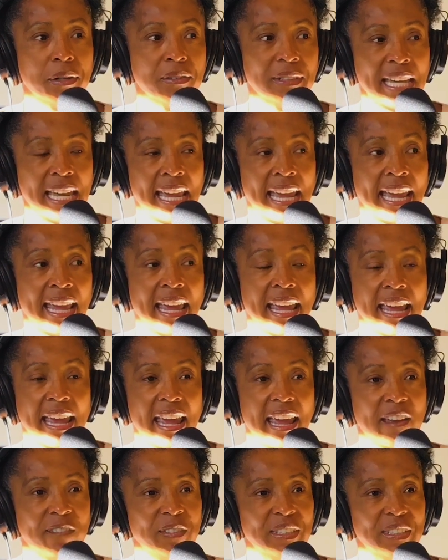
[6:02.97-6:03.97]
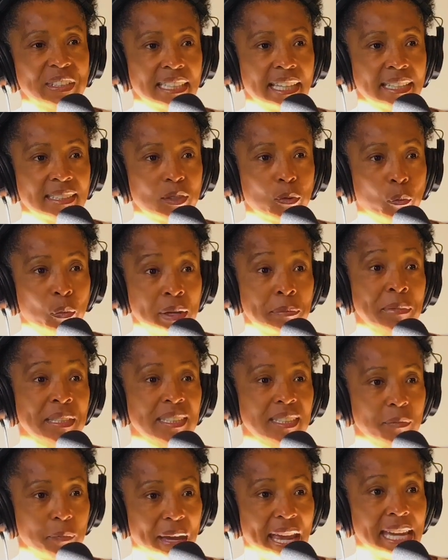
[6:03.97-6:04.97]
okay, if it says
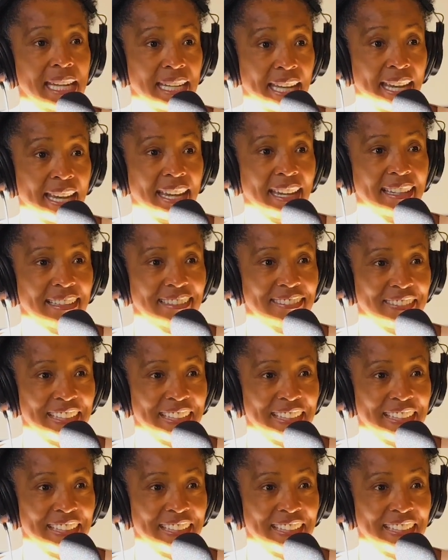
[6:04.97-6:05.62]
women's pay day,